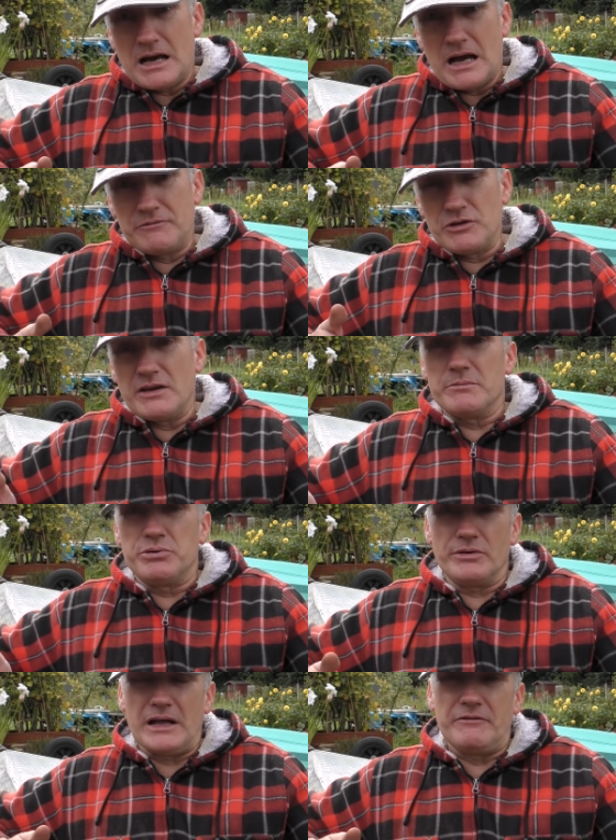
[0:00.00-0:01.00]
I've not even
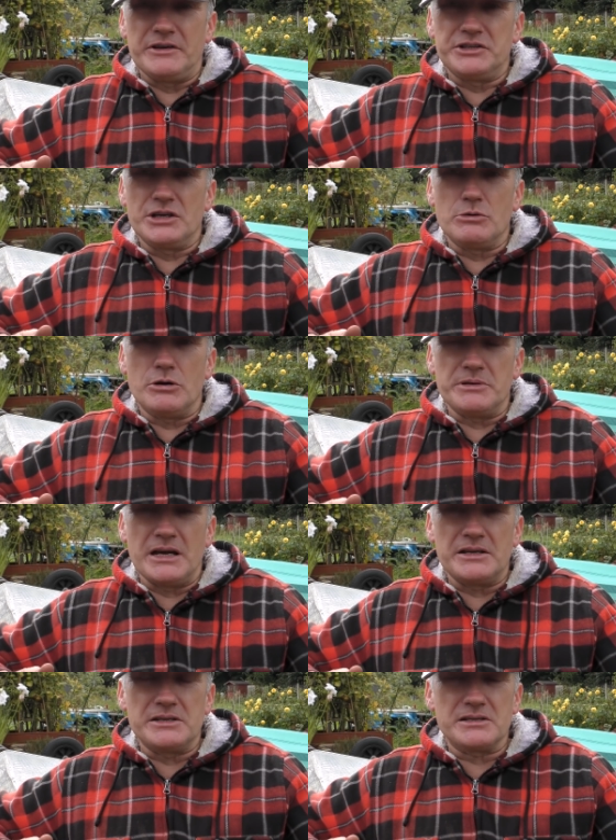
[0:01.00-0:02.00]
put that video up
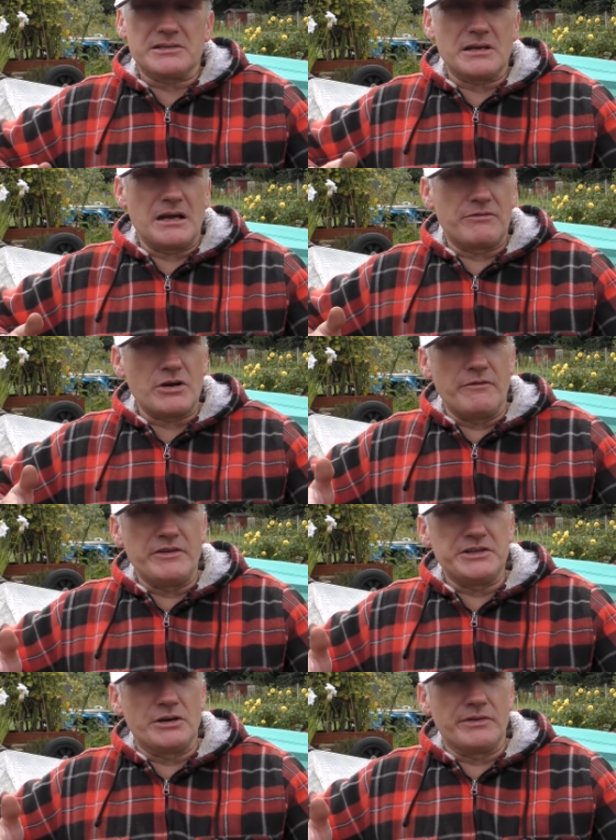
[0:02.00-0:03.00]
yet. I've got a
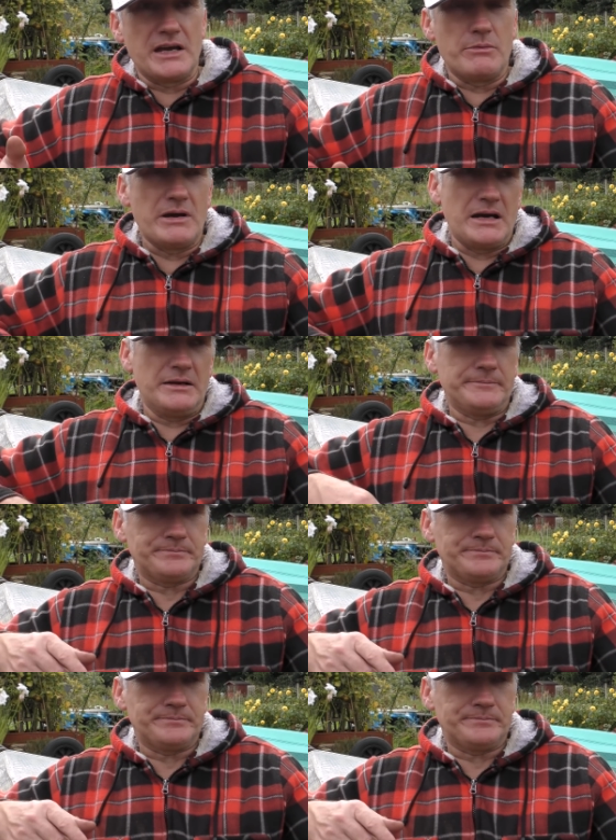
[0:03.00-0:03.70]
video there where